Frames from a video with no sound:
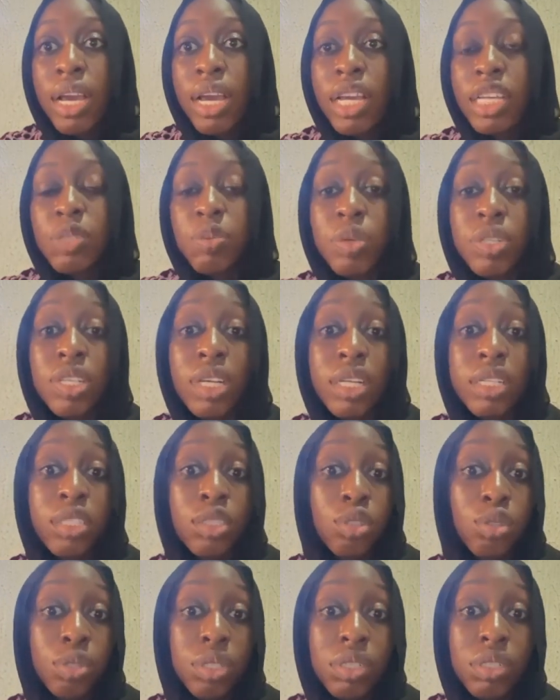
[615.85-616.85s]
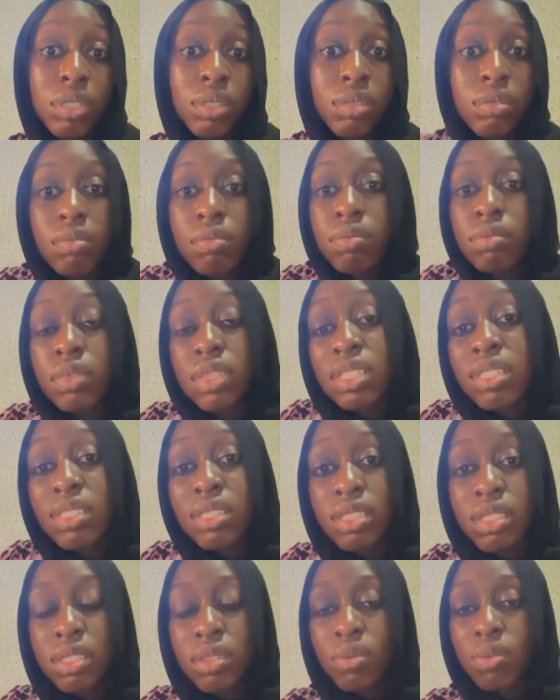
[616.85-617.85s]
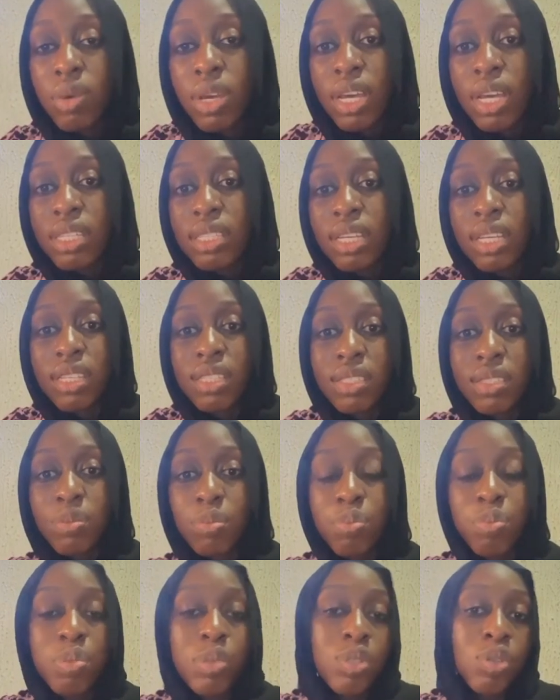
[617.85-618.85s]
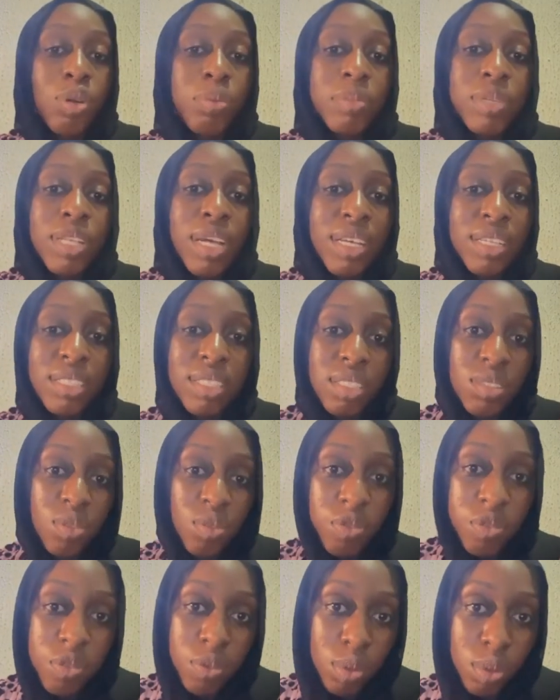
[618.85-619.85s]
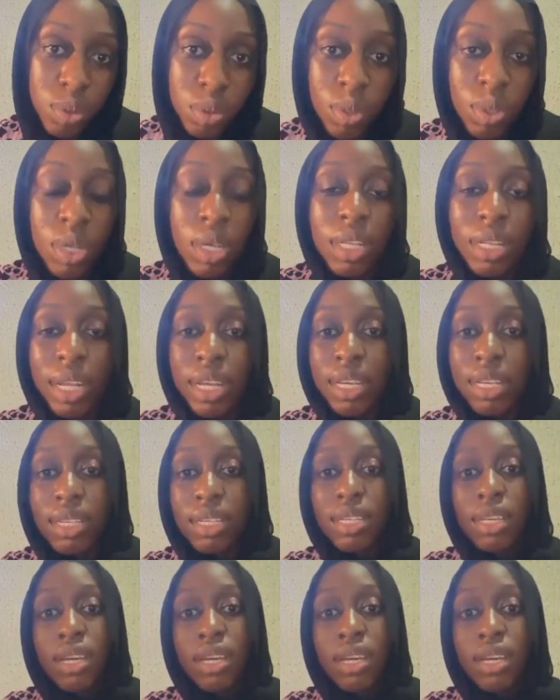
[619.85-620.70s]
especially during the season where there's predominance in flu, like